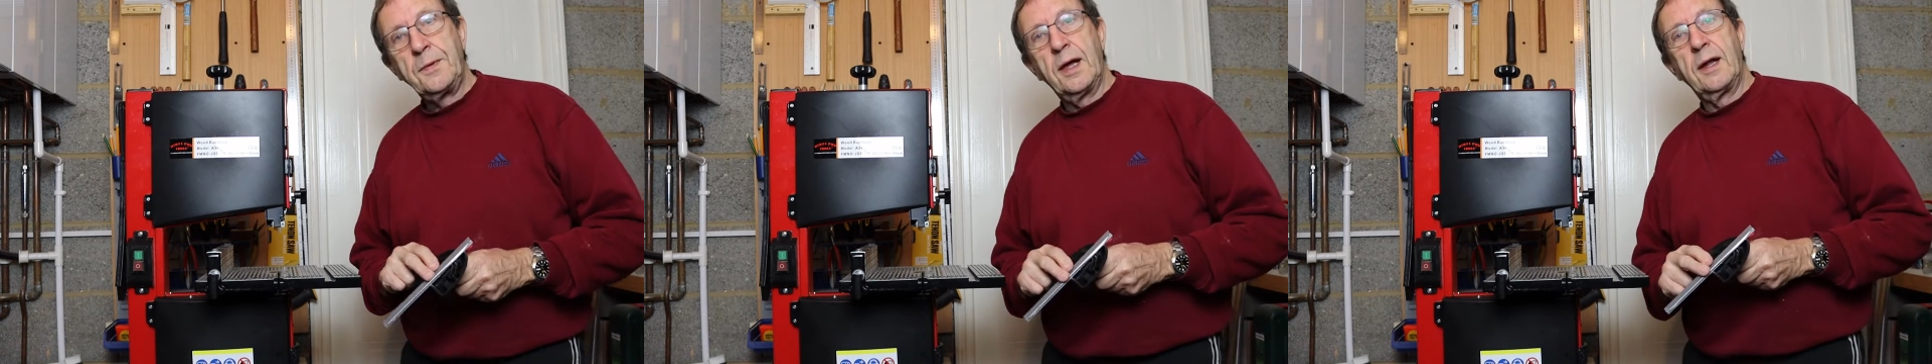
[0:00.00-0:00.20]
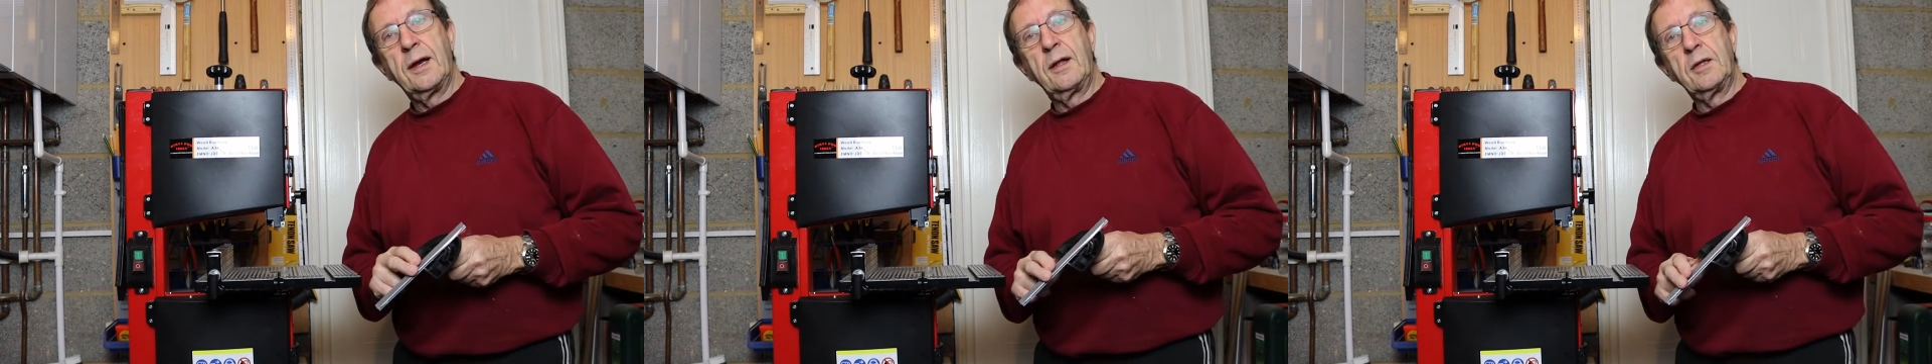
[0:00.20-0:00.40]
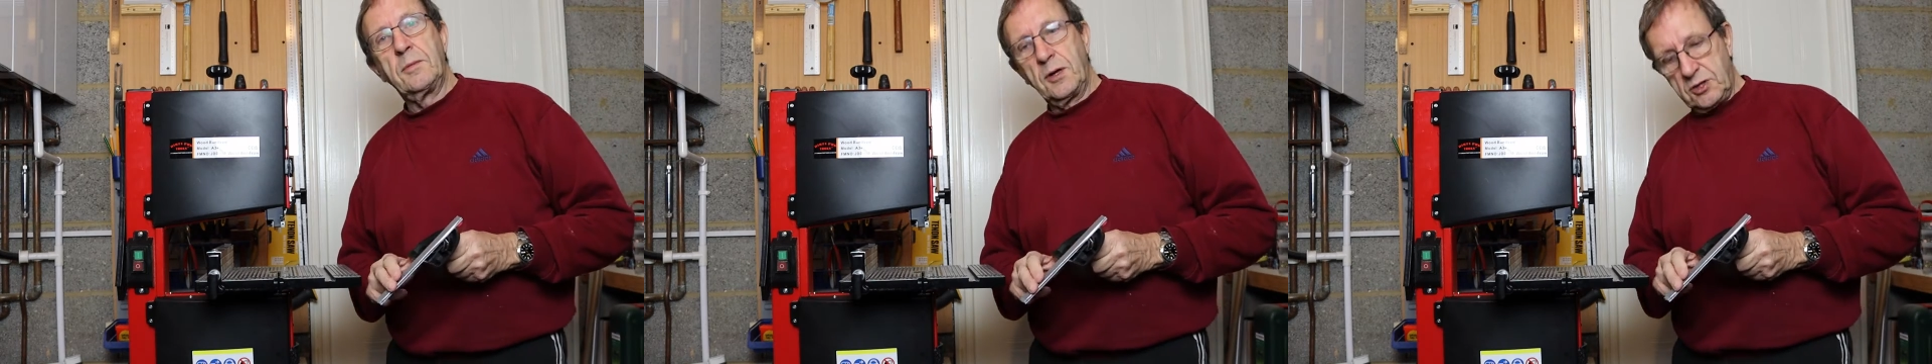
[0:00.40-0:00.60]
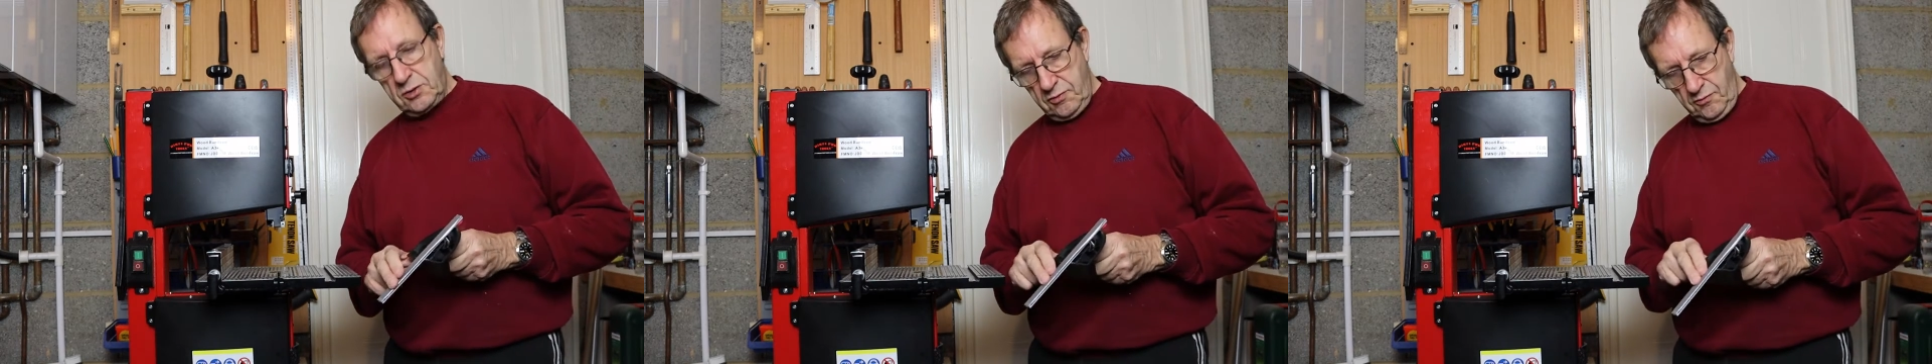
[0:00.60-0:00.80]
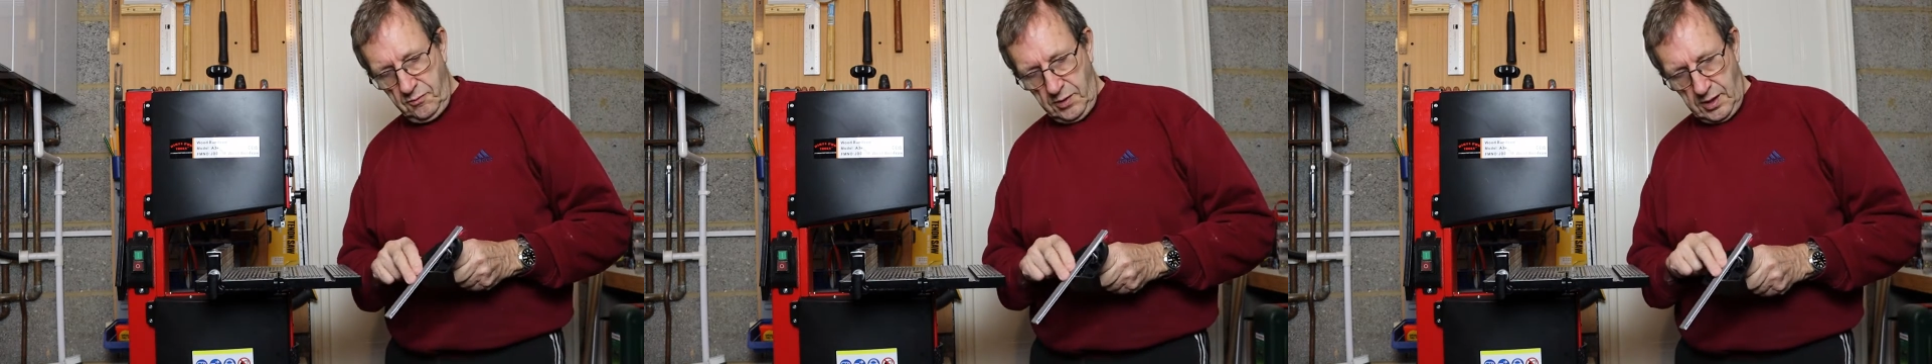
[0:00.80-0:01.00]
And on the
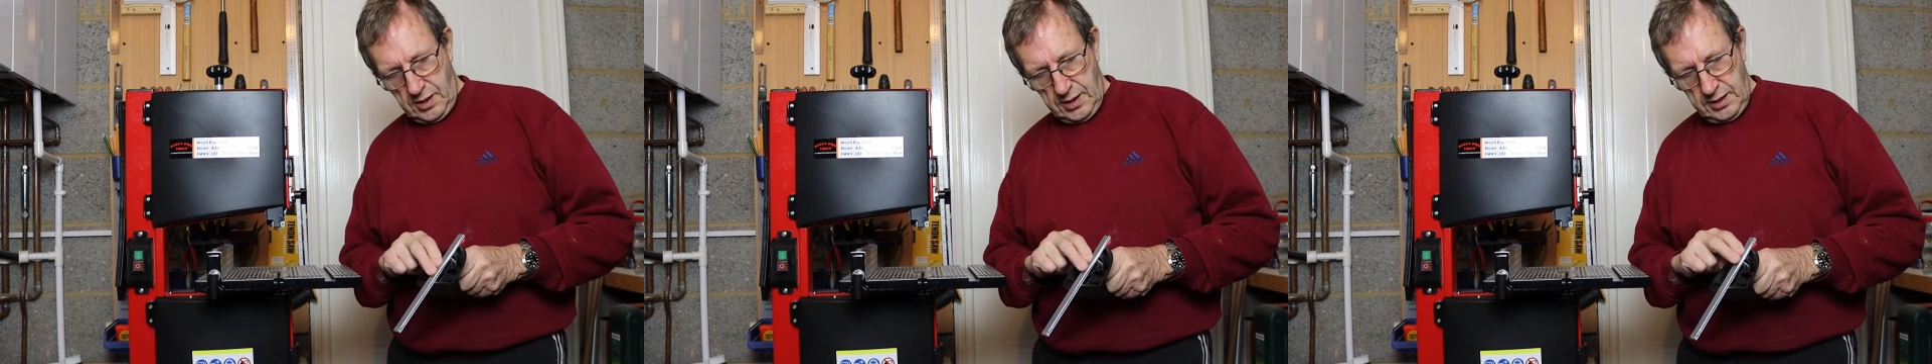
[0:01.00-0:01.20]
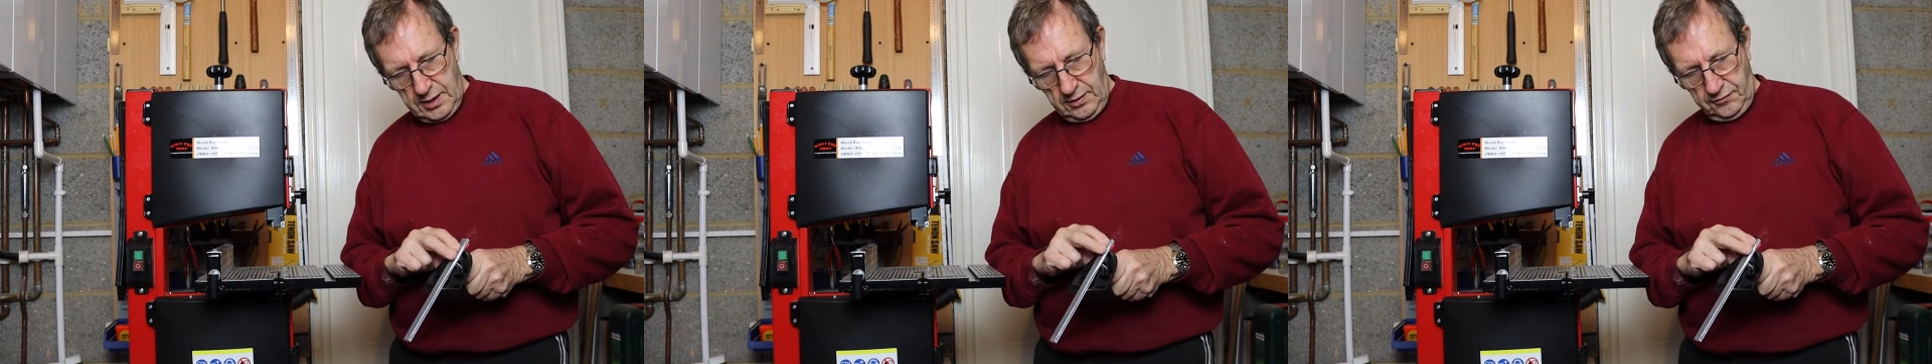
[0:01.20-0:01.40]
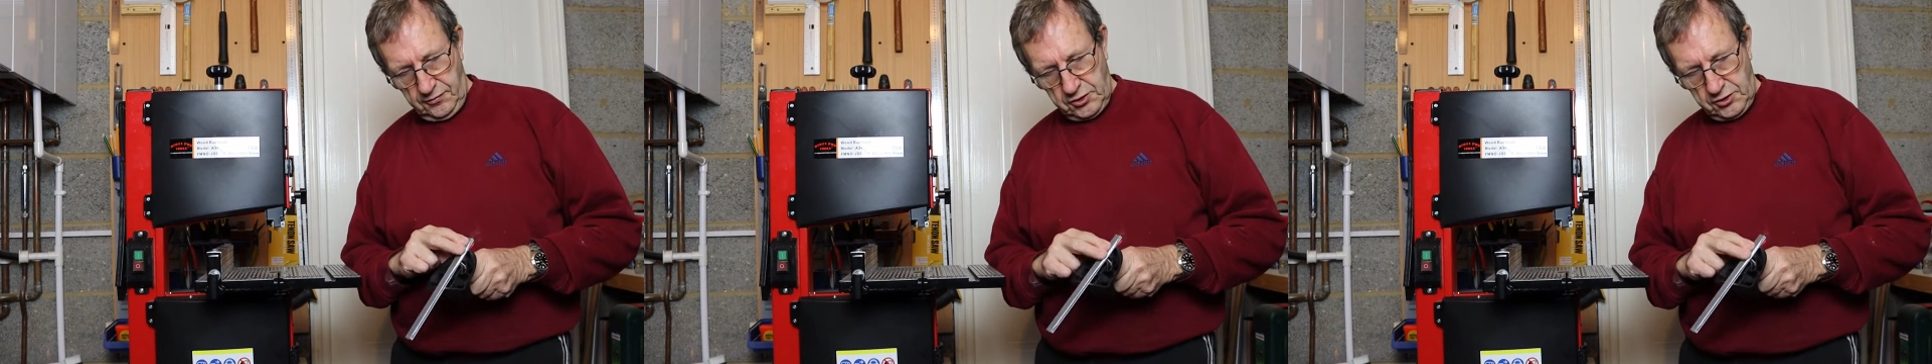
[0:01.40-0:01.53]
bottom of mine I've